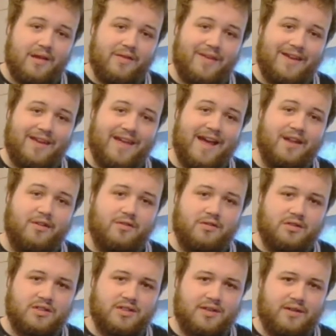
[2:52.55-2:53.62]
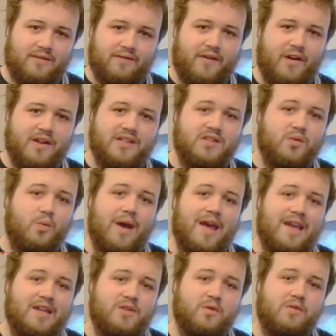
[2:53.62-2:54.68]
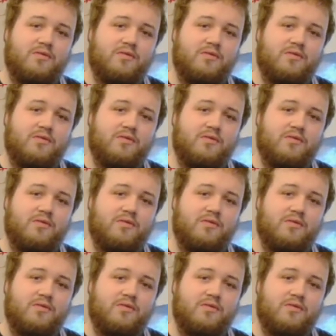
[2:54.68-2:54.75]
They cannot find a way to